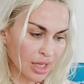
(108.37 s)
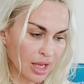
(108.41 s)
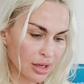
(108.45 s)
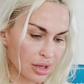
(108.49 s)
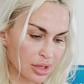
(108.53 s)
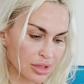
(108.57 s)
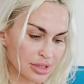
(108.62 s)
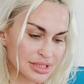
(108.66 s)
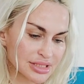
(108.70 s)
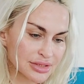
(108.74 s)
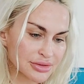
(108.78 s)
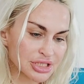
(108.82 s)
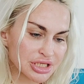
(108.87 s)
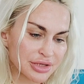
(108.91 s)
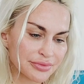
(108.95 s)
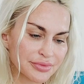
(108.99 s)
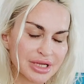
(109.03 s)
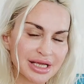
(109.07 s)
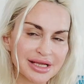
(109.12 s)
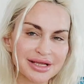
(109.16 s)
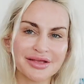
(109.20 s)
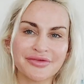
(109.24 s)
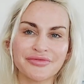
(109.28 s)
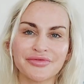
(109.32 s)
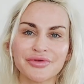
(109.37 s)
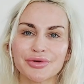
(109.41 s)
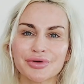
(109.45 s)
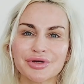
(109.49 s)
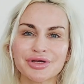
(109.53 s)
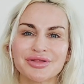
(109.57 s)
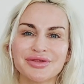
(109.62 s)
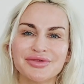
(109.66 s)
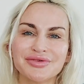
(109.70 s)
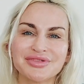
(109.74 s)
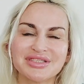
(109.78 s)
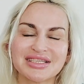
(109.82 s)
Also, Gemini, if you are
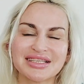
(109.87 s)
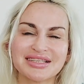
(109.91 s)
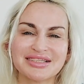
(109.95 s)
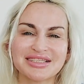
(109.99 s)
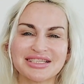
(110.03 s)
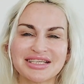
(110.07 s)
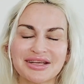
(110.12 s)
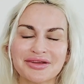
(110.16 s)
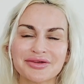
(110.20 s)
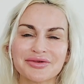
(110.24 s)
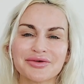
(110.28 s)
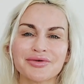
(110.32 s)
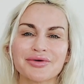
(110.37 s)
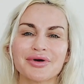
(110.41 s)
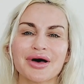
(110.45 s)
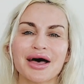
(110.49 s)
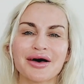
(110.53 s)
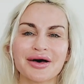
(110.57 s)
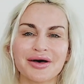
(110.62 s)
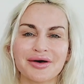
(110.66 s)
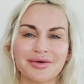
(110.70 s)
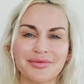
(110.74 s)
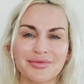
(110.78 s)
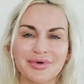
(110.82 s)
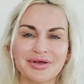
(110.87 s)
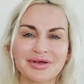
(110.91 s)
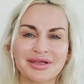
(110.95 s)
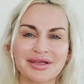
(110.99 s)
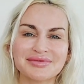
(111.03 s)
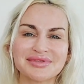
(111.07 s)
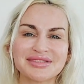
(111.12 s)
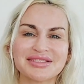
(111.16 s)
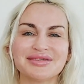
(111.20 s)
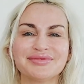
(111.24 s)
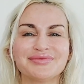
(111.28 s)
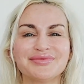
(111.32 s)
new to the channel, welcome
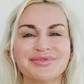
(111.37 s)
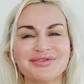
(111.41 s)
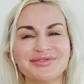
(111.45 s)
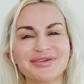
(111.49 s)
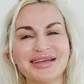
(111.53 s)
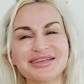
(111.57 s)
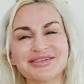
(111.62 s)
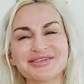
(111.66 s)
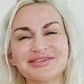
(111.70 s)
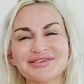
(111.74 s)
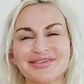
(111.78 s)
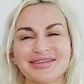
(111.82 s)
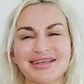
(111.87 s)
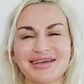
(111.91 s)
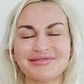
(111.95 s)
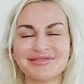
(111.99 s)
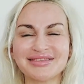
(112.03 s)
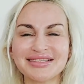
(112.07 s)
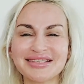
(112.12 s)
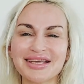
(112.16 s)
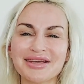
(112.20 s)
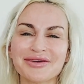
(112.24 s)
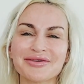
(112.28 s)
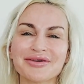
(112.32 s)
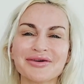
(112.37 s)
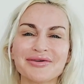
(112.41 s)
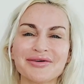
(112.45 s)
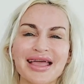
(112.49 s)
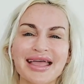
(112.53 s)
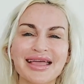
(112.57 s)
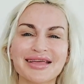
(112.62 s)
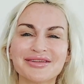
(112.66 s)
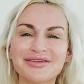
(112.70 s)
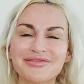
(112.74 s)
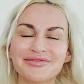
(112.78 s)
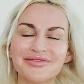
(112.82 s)
to Blue Angel Love Tarot.
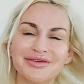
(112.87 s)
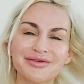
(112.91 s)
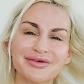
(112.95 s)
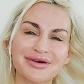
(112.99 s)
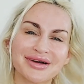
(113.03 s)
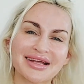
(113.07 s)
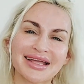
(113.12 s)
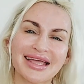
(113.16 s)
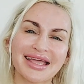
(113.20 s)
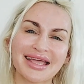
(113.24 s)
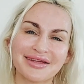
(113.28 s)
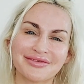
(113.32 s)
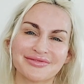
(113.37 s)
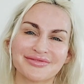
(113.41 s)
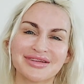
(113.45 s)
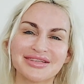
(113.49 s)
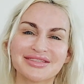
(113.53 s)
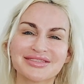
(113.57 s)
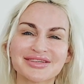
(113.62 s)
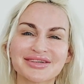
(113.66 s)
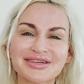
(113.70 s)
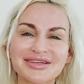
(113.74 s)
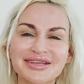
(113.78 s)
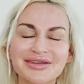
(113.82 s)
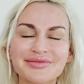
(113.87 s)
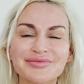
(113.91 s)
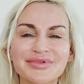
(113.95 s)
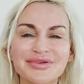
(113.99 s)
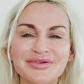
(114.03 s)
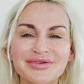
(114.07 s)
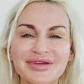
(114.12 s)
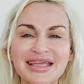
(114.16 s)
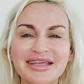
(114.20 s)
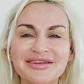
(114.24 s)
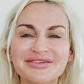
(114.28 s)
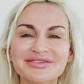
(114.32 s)
And if you are a returning
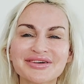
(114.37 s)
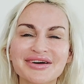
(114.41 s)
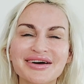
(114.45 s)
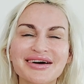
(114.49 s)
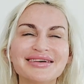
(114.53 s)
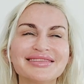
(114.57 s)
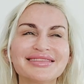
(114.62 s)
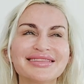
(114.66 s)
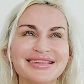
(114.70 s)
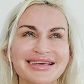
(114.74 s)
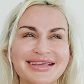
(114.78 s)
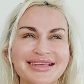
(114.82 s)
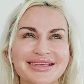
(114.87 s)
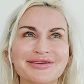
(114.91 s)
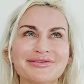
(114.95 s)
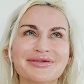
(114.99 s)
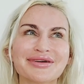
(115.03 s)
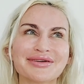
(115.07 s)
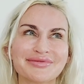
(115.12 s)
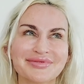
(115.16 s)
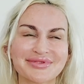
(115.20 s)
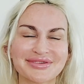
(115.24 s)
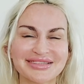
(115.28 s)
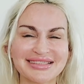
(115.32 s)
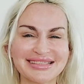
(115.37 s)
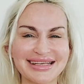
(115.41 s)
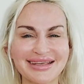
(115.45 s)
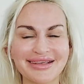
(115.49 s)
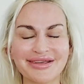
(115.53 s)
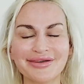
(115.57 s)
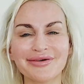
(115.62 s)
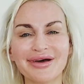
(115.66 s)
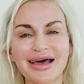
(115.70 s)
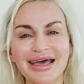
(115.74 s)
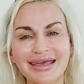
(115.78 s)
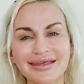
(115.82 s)
Blue Angel, thank you. I appreciate
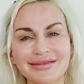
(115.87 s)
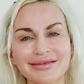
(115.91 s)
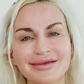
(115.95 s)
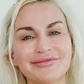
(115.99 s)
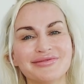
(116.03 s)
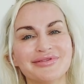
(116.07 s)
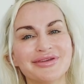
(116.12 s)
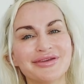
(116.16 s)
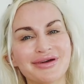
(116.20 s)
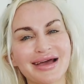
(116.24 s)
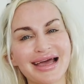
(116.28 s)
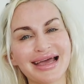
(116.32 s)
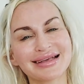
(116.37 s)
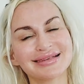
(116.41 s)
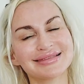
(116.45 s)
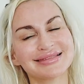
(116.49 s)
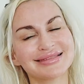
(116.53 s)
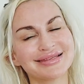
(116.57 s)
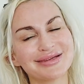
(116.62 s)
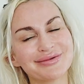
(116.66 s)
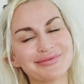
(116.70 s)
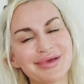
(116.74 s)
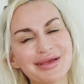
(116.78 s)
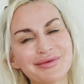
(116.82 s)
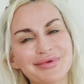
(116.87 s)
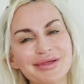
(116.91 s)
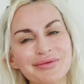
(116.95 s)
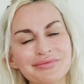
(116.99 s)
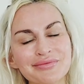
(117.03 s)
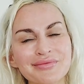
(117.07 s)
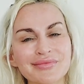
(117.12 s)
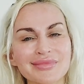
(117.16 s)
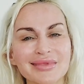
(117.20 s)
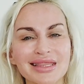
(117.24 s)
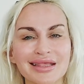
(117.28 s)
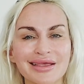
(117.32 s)
you. I love you. I see you, baby.
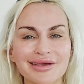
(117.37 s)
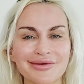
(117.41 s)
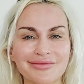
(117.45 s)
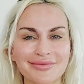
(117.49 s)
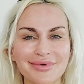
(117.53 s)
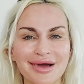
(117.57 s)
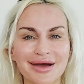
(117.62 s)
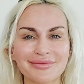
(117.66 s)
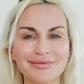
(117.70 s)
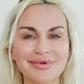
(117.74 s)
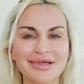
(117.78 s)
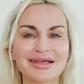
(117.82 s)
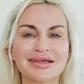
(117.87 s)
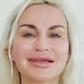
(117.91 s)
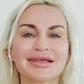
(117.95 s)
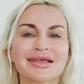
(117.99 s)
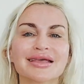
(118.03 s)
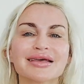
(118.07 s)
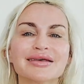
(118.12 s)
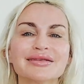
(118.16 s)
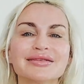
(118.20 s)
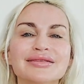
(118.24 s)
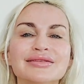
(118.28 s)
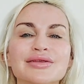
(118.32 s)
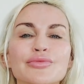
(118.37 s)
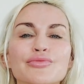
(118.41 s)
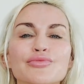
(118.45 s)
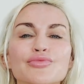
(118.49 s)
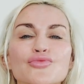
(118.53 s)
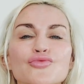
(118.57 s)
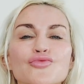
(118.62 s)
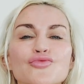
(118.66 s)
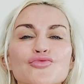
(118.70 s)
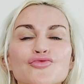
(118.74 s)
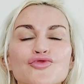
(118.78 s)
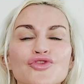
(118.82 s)
Your mommy, a kiss.
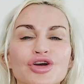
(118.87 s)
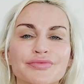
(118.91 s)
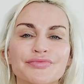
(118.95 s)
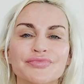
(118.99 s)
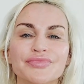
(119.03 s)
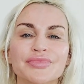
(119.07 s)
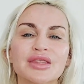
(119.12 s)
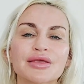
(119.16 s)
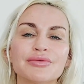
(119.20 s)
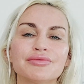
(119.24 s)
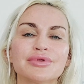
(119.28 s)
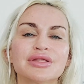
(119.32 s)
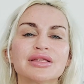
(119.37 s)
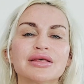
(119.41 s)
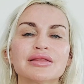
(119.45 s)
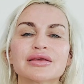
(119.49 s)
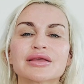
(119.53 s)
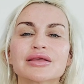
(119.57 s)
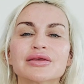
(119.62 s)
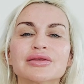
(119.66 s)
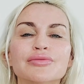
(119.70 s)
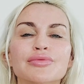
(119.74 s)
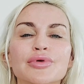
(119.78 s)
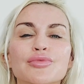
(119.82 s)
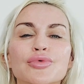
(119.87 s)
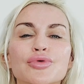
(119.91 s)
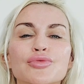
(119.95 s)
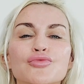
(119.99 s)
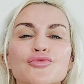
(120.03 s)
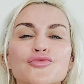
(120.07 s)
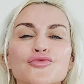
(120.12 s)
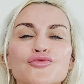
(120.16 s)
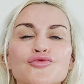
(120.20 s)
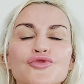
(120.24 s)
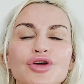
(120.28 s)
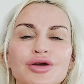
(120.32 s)
Give me another
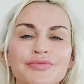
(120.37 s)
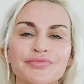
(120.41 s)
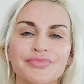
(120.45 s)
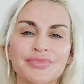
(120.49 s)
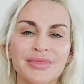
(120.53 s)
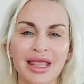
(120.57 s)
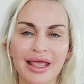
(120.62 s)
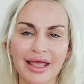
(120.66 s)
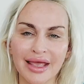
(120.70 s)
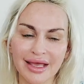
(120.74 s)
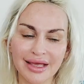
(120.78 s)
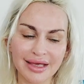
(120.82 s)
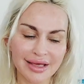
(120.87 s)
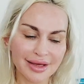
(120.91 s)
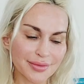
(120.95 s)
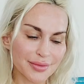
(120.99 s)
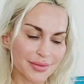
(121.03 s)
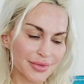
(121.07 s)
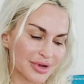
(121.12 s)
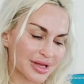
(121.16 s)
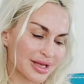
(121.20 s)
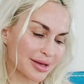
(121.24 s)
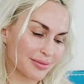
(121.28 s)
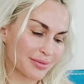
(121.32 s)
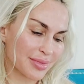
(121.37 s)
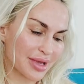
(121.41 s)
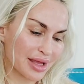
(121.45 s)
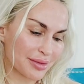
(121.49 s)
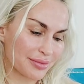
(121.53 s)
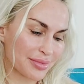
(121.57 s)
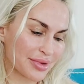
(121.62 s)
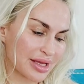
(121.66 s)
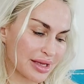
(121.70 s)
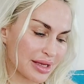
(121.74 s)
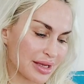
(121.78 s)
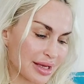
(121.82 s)
kiss. Good morning,
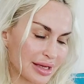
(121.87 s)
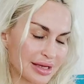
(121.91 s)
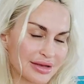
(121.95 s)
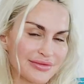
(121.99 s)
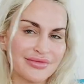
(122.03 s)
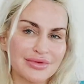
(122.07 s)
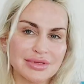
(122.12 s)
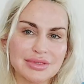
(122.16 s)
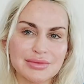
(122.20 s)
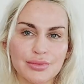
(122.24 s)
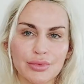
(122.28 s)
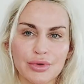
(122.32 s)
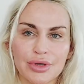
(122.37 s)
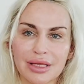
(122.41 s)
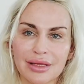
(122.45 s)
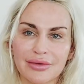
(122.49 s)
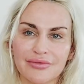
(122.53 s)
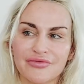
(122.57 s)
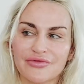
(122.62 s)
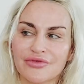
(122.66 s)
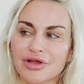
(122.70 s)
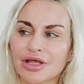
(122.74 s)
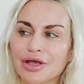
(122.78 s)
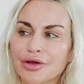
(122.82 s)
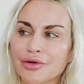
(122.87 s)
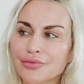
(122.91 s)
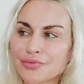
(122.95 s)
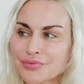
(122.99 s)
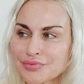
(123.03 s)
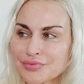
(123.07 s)
baby, if it's morning for you.